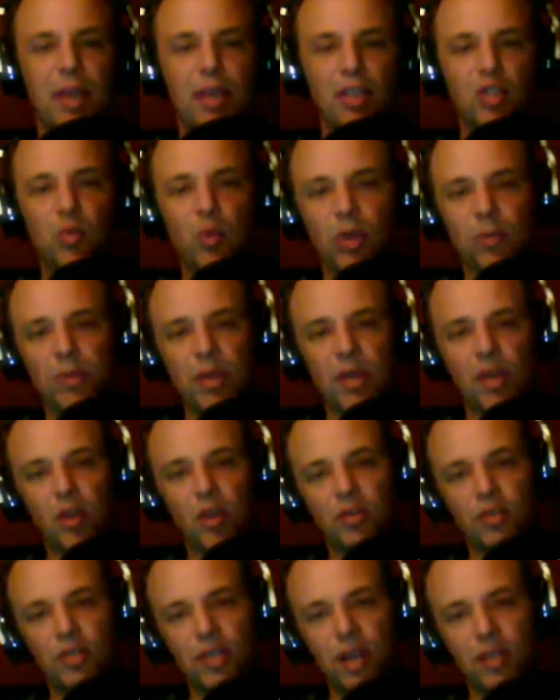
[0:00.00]
base sweep that
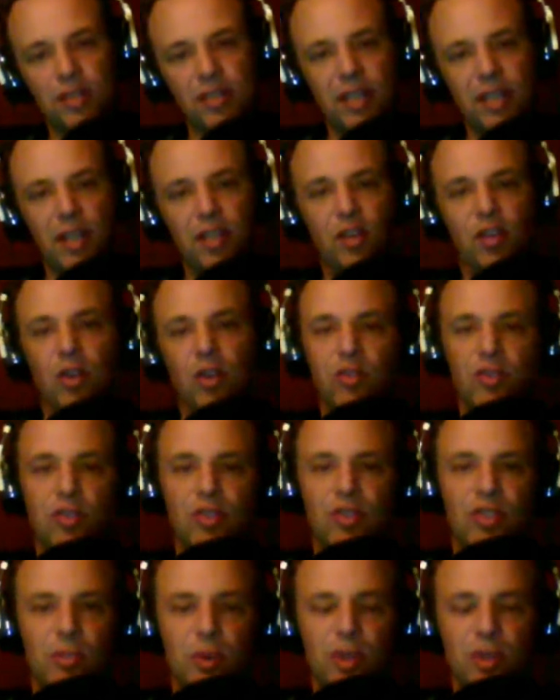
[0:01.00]
goes down to 10 hertz
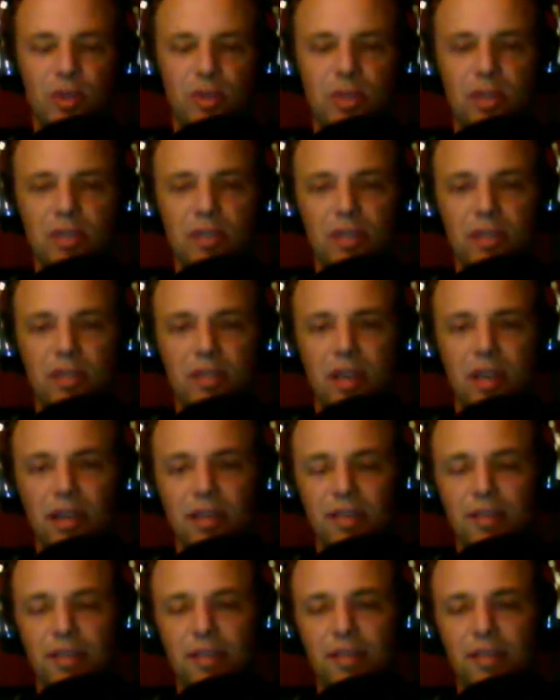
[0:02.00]
and some other decent
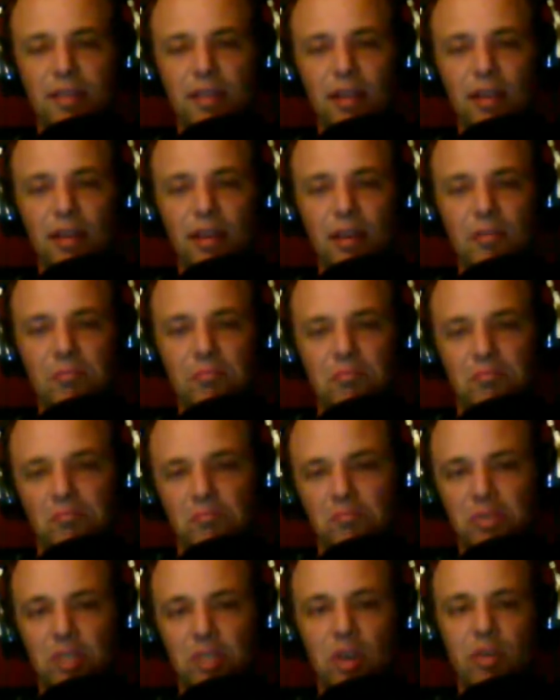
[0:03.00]
tests.
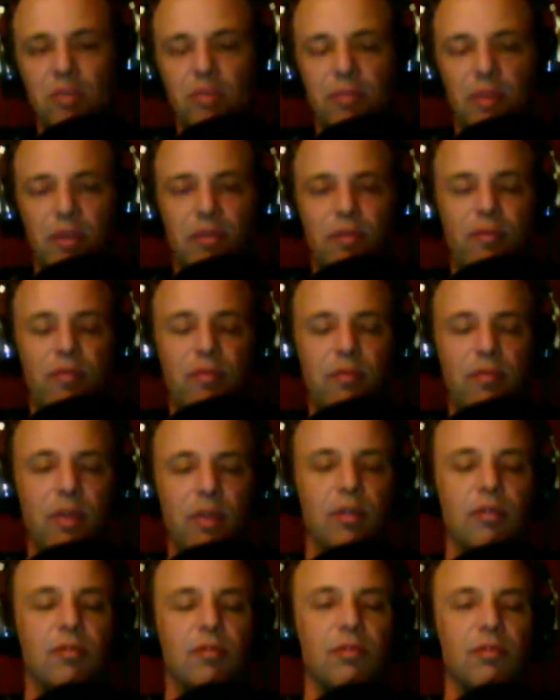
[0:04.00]
So if
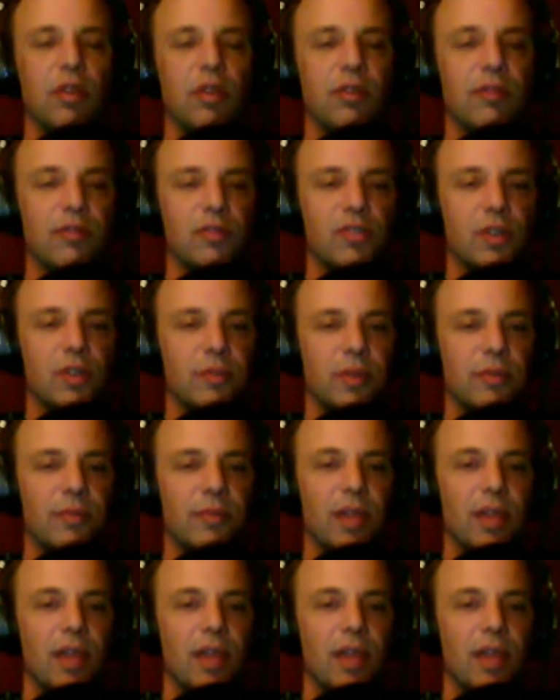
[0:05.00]
looking for something,